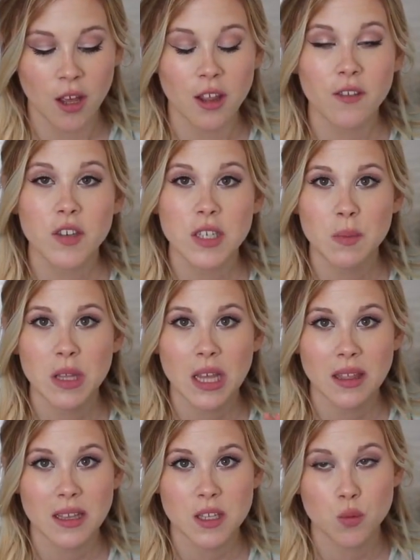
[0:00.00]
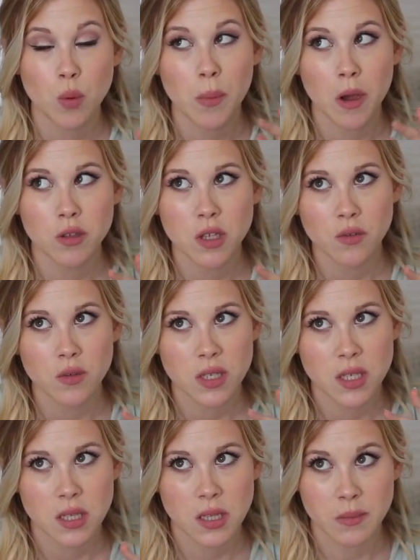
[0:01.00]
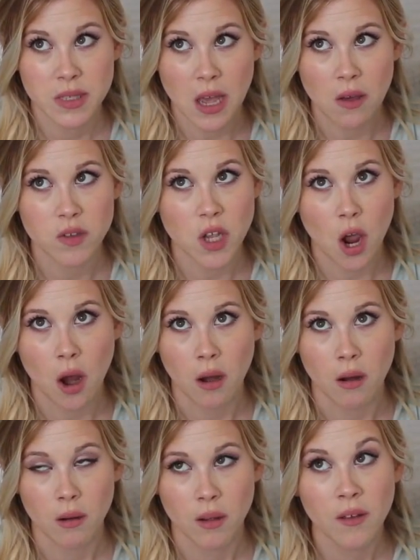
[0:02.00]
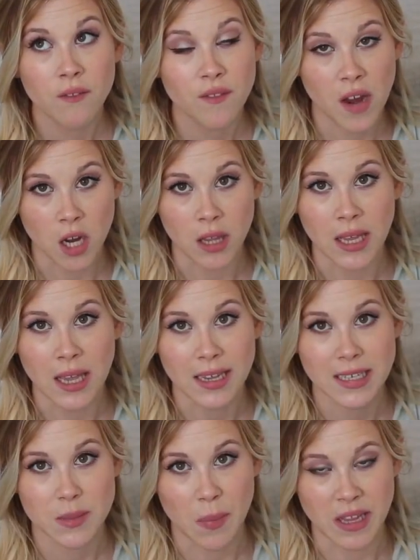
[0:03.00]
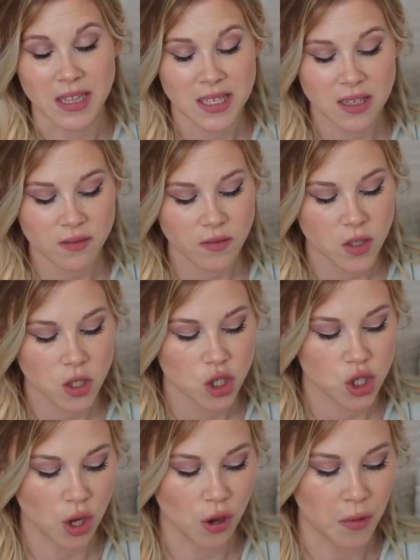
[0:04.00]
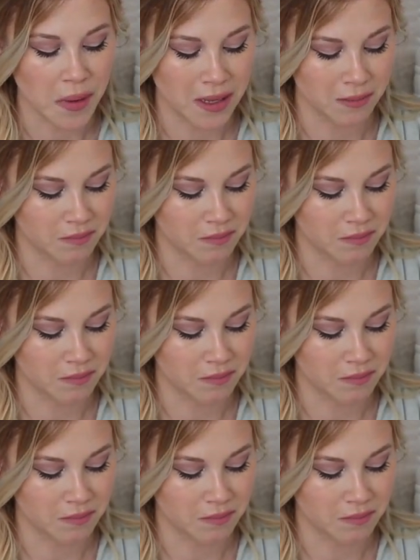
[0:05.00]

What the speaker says: look for something like this. Rebozos themselves are fairly expensive, so